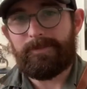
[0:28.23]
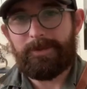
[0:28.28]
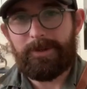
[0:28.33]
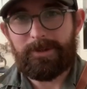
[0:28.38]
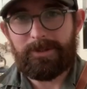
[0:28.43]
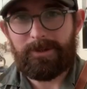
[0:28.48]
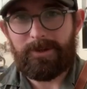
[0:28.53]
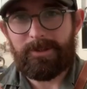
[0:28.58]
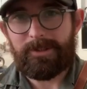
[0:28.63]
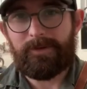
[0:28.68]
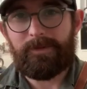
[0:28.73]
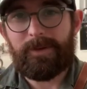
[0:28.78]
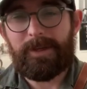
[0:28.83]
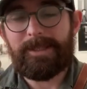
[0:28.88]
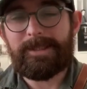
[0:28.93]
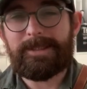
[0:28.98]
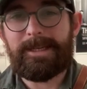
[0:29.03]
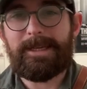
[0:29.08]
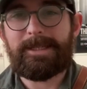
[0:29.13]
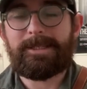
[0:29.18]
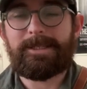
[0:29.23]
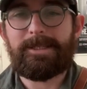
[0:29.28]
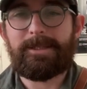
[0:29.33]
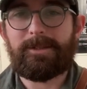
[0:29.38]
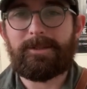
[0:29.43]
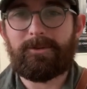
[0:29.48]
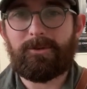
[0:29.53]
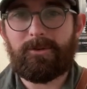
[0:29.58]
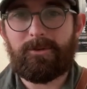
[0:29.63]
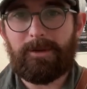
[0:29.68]
Those guys are
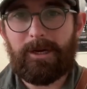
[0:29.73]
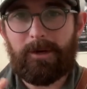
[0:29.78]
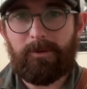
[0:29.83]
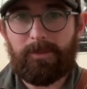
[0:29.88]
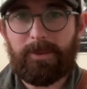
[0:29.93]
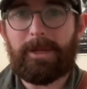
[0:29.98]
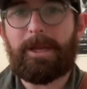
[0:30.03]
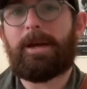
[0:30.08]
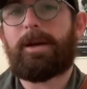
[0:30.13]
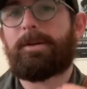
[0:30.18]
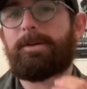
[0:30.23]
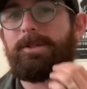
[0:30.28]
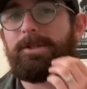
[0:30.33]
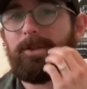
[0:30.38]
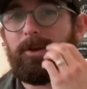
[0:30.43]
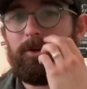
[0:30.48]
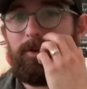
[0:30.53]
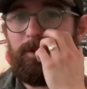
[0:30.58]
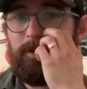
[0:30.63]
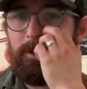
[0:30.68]
fantastic. They're all helping out. So